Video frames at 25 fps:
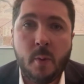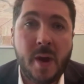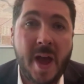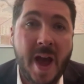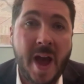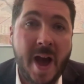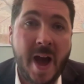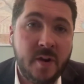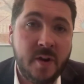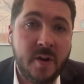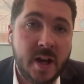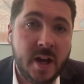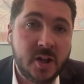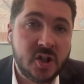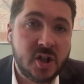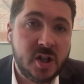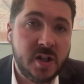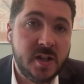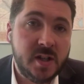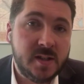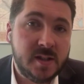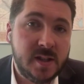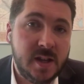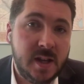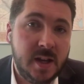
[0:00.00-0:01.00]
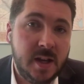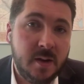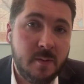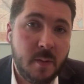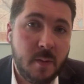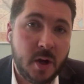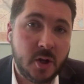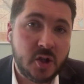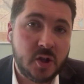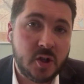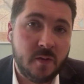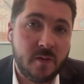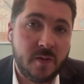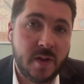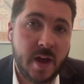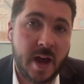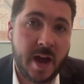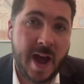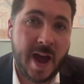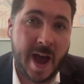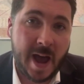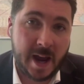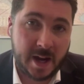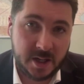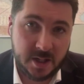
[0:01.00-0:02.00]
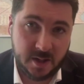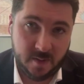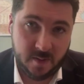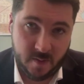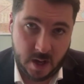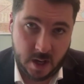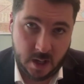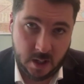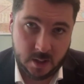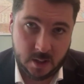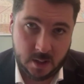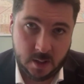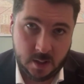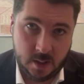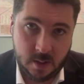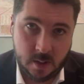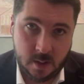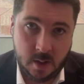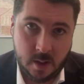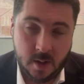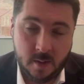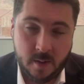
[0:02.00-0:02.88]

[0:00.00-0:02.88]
But we haven't actually seen much of that activate.